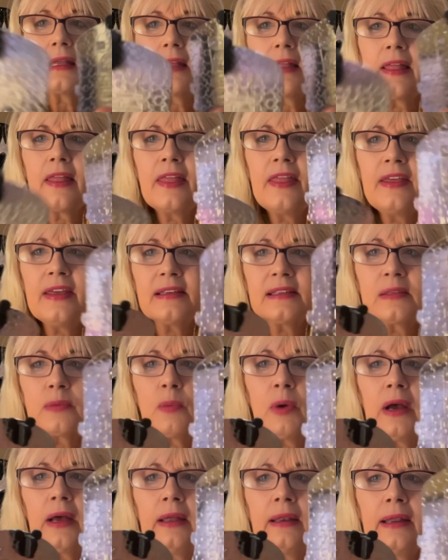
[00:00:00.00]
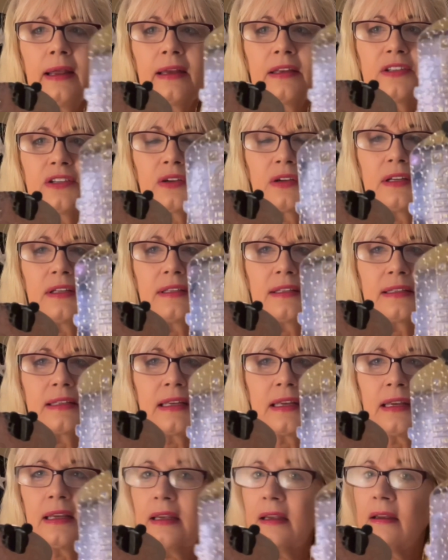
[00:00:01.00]
this one, as you can
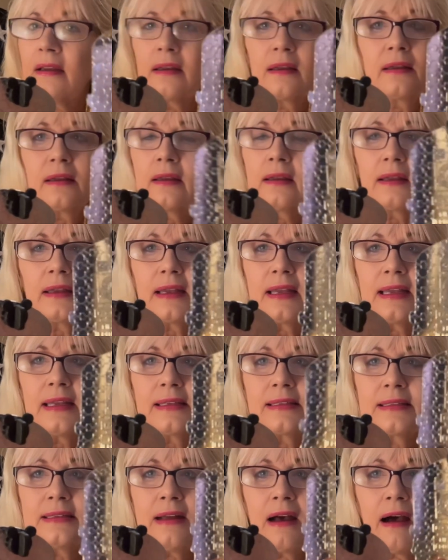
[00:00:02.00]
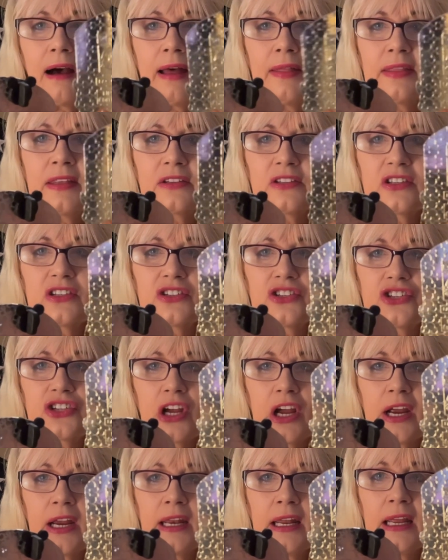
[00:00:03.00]
see, is not. This is
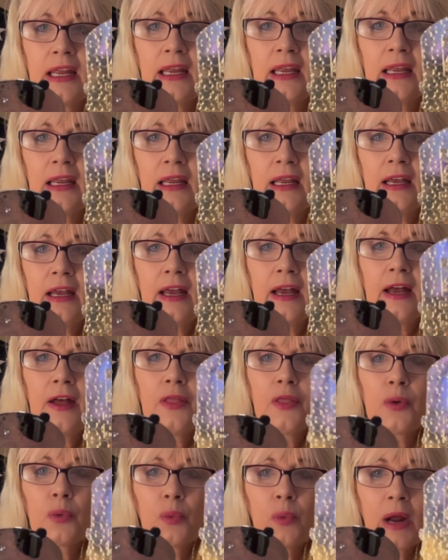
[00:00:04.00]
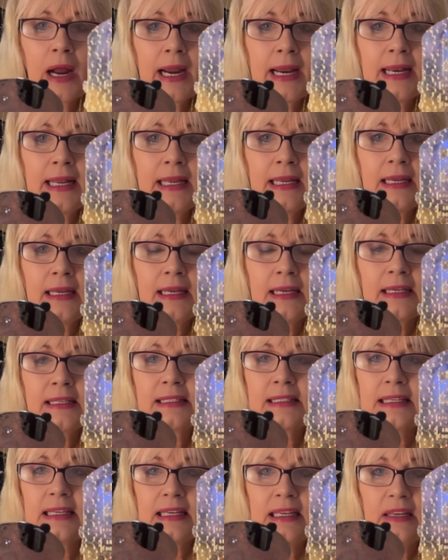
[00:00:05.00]
shiny, the writing
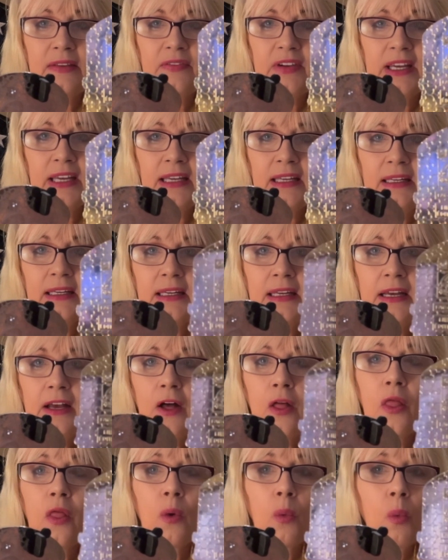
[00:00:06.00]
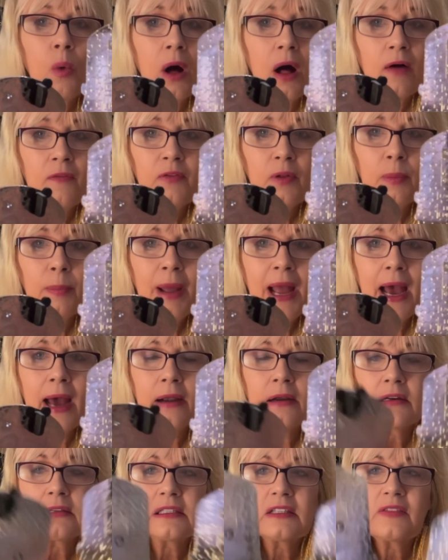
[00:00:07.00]
is even. The waffle pattern's